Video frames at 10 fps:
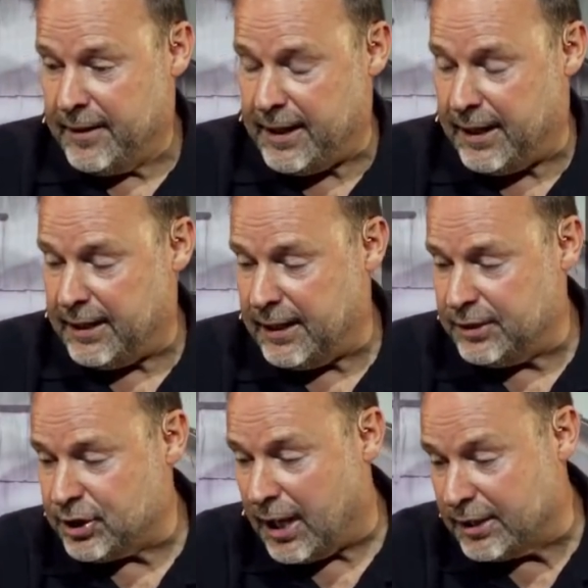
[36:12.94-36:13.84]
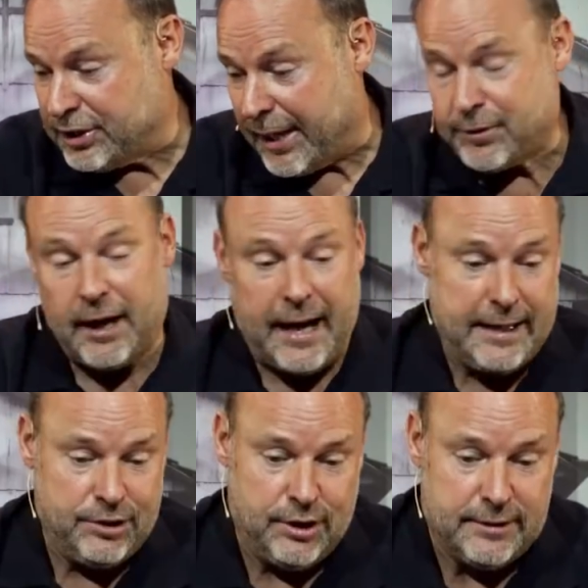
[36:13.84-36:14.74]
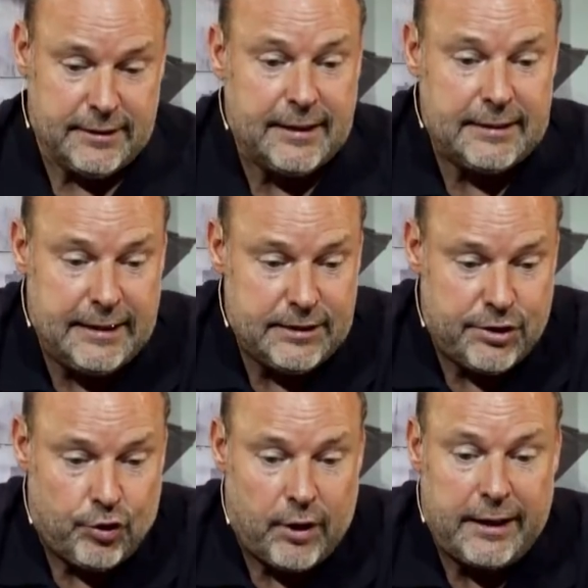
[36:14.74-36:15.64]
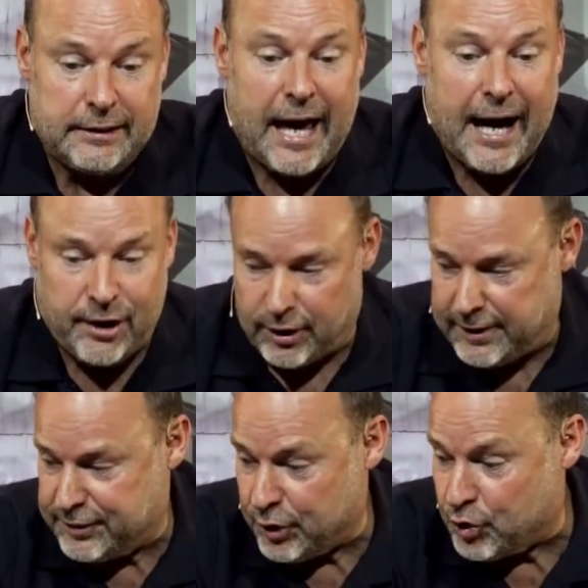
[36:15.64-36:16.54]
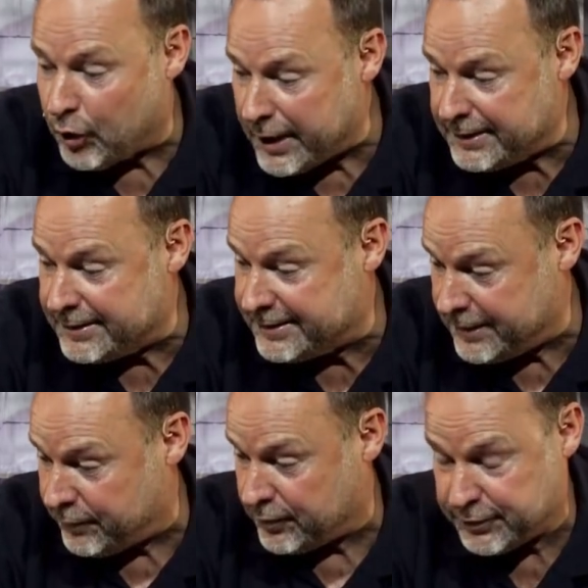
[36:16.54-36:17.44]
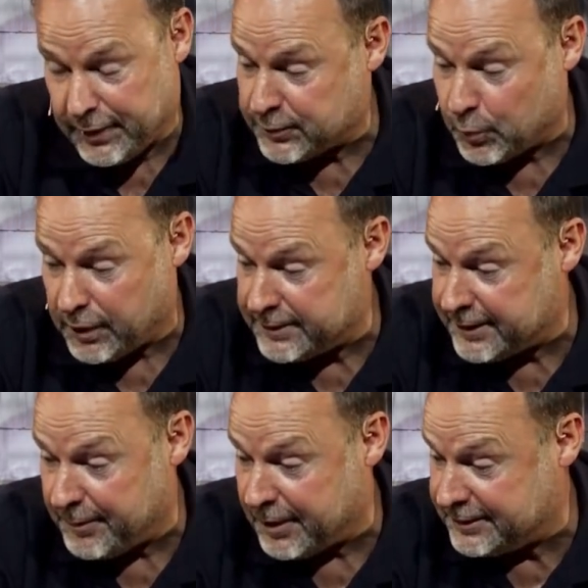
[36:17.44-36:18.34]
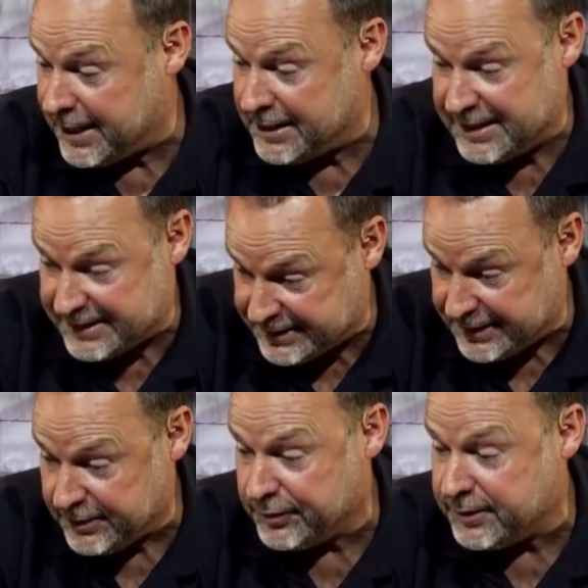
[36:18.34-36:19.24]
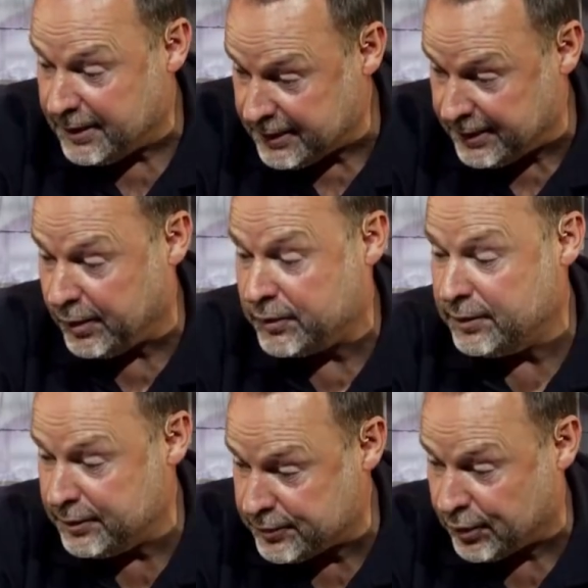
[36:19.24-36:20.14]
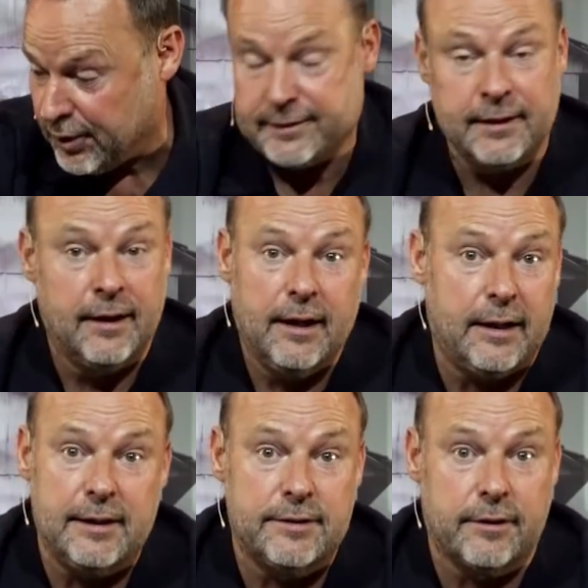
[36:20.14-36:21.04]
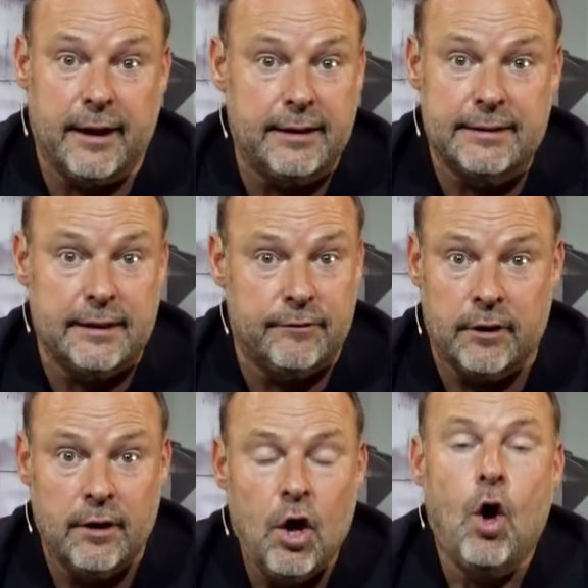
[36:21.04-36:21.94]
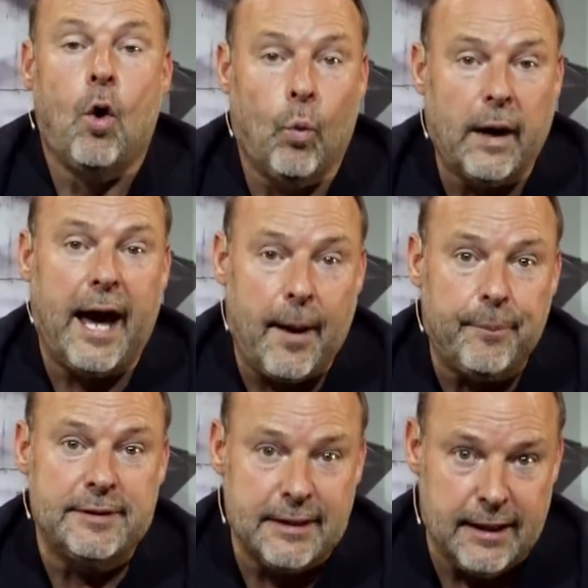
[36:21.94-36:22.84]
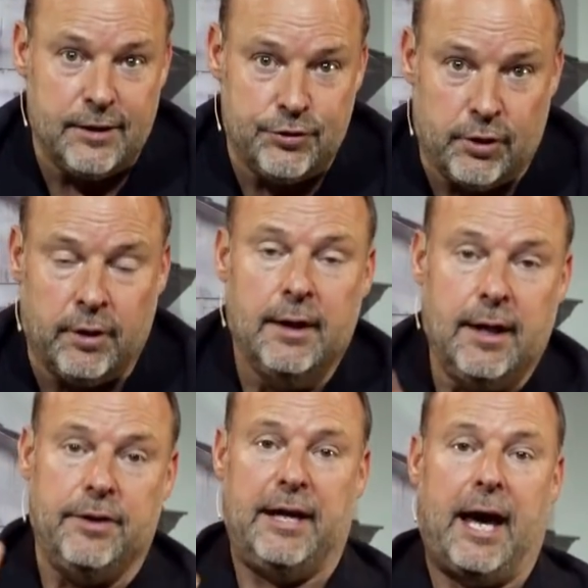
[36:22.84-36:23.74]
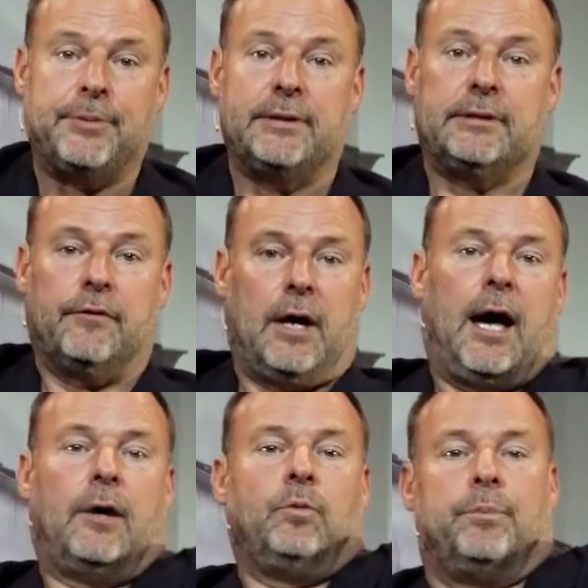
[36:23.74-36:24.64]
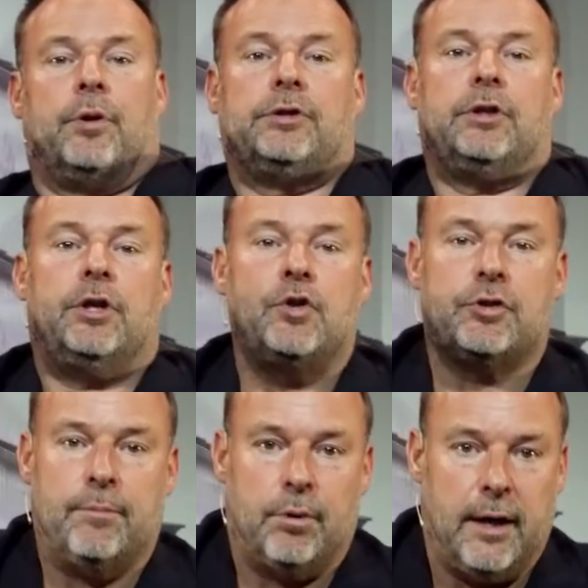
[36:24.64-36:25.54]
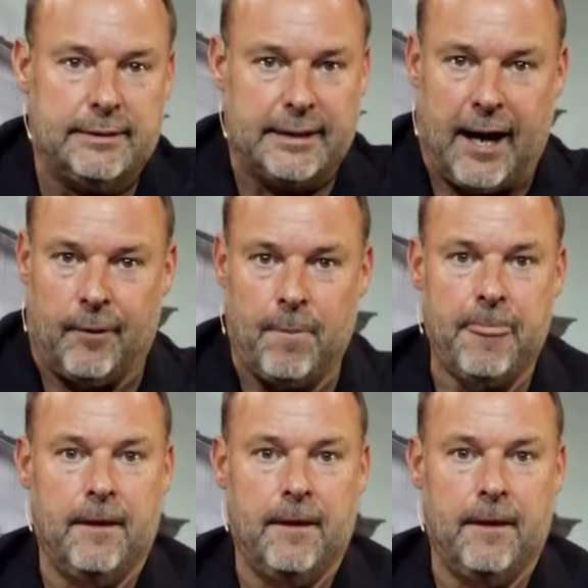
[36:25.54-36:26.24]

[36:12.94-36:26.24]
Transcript: In John 8, Jesus says he's the great liar. He's the great deceiver. So that's what we're going to say about Satan. He steals, kills, destroys, and he's the great deceiver. What happens in Israel? In the absence of God, when persecution breaks out,